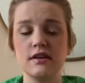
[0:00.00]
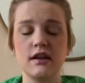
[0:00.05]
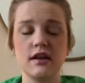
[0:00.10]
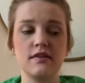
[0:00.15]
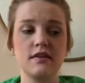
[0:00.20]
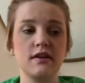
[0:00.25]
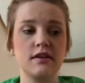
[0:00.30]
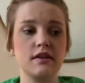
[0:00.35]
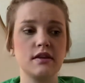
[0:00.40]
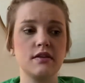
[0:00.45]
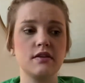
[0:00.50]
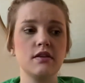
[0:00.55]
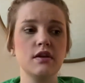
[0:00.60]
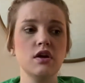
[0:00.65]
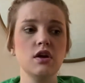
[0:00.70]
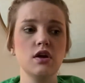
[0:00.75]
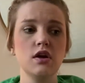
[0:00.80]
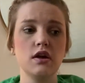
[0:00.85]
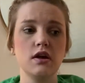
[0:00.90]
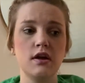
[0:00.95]
I think
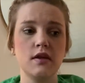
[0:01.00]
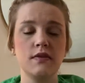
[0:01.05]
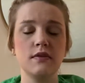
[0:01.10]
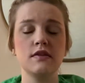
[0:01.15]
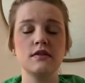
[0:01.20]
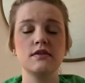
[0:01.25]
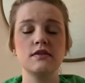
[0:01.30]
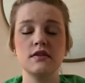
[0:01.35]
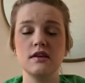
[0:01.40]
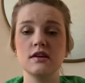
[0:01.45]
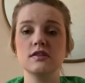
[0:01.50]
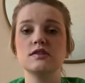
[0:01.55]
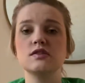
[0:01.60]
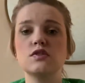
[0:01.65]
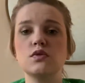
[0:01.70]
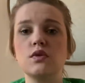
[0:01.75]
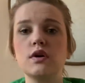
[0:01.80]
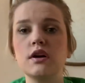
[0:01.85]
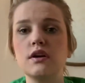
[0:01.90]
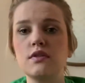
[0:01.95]
in this
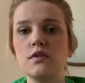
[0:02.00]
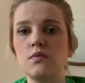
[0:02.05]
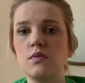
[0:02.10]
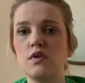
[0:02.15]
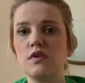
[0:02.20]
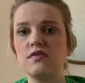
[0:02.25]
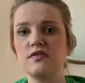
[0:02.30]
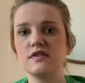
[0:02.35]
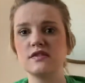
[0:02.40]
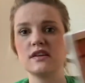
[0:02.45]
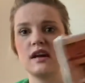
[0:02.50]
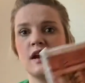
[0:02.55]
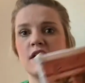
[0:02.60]
story, the wolf is kind